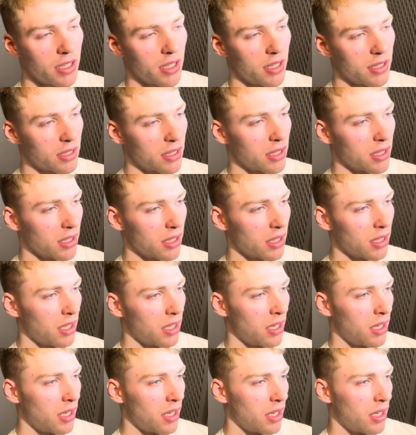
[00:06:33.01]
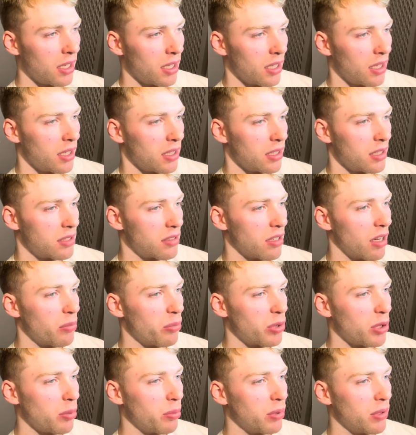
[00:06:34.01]
I think some
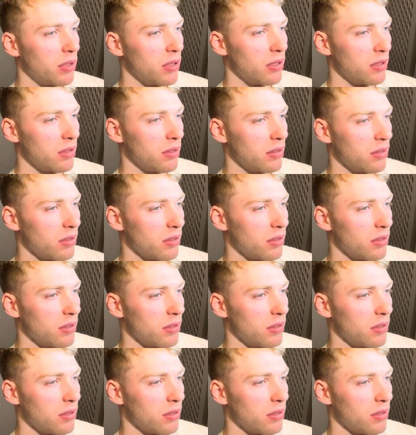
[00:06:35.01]
people,